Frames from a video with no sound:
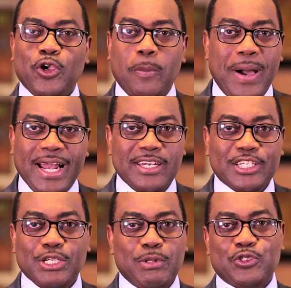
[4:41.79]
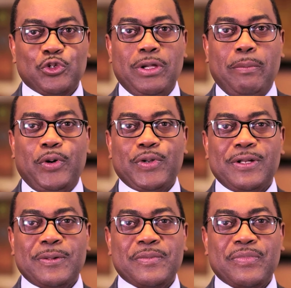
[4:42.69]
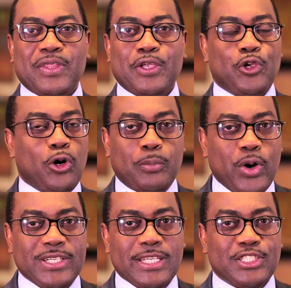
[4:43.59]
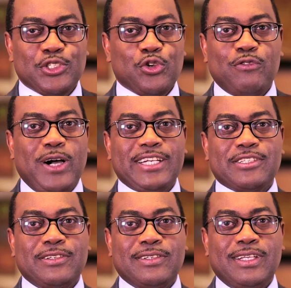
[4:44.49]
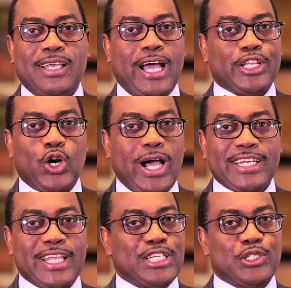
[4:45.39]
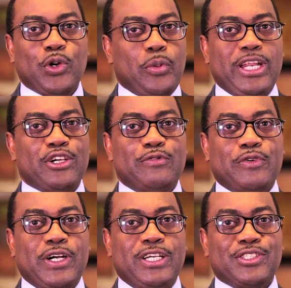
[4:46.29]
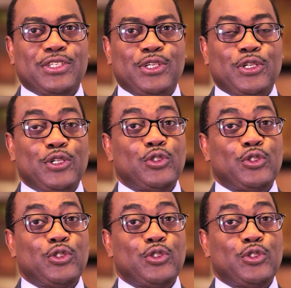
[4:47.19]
Your partnership is so important. Your presence is so vital, and your ideas are so critical for us.